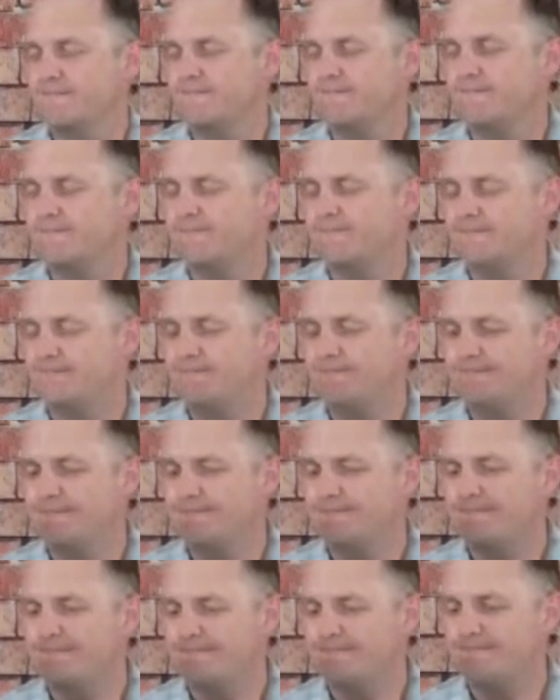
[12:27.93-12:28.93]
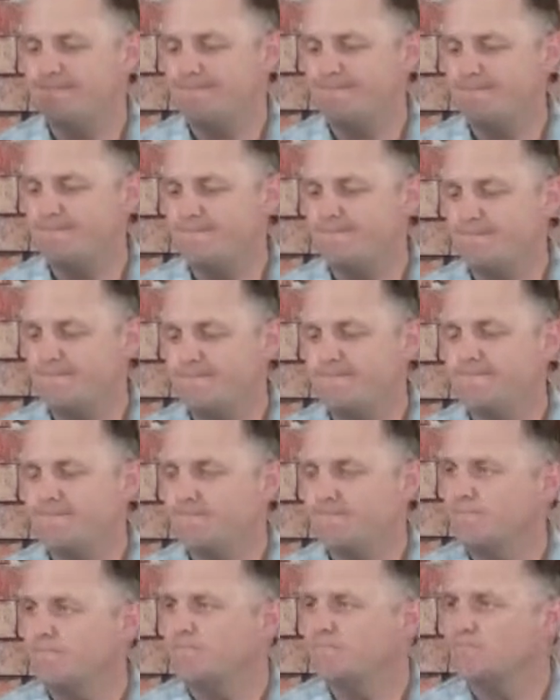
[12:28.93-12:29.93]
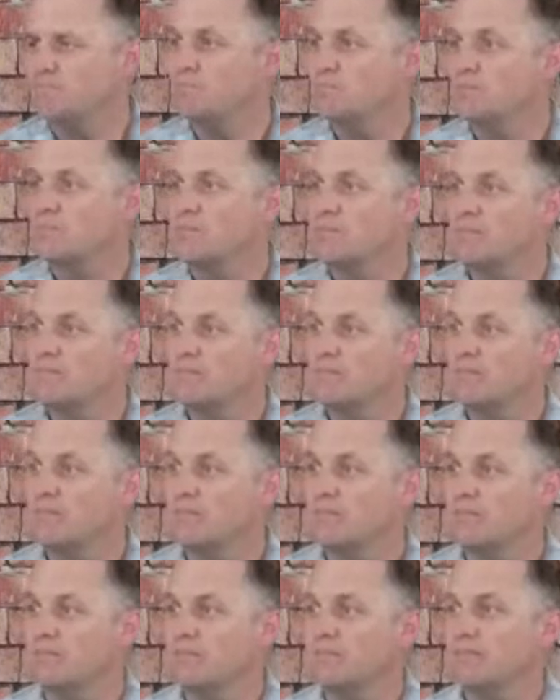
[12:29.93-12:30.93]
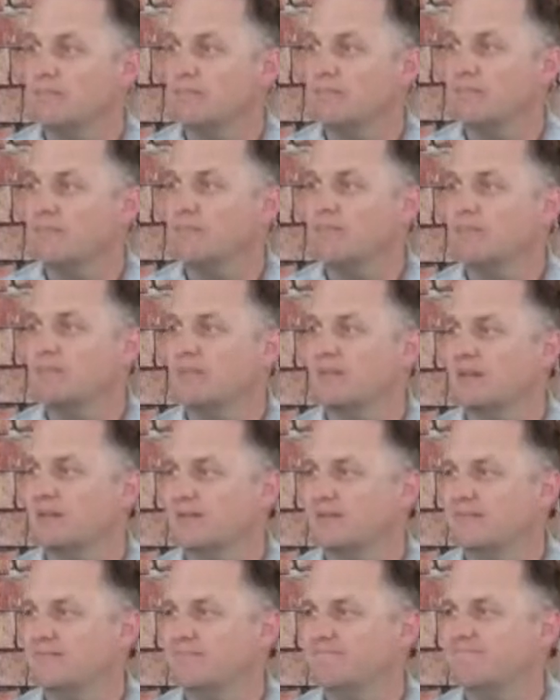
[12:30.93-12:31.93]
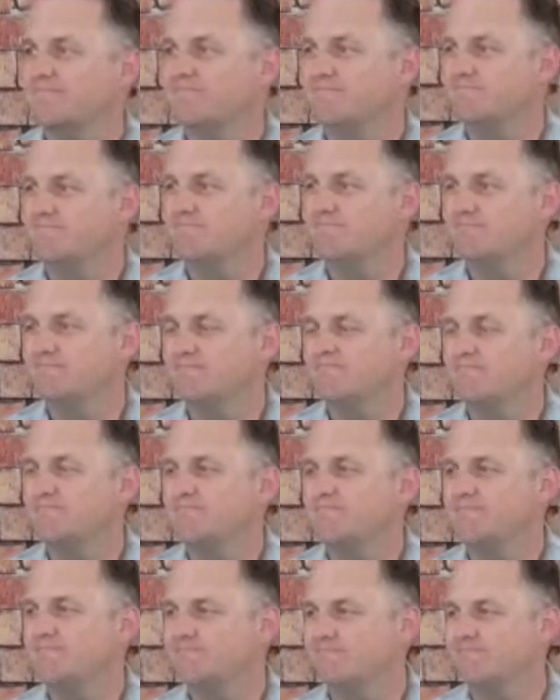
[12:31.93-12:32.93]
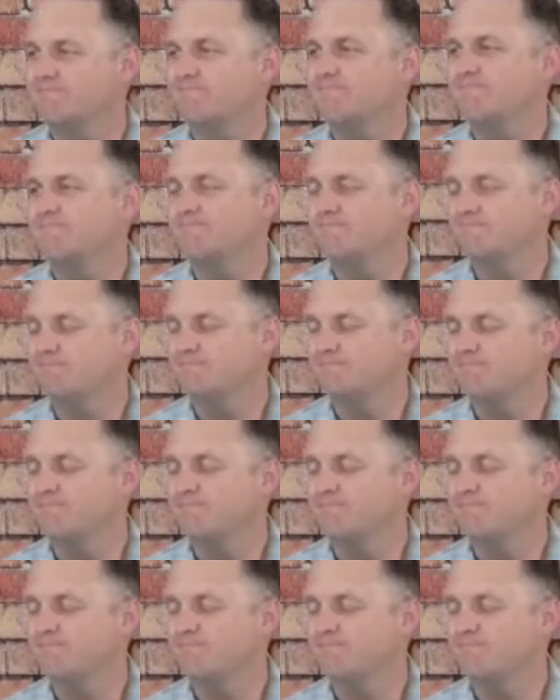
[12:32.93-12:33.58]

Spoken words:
No words are spoken by the person on screen.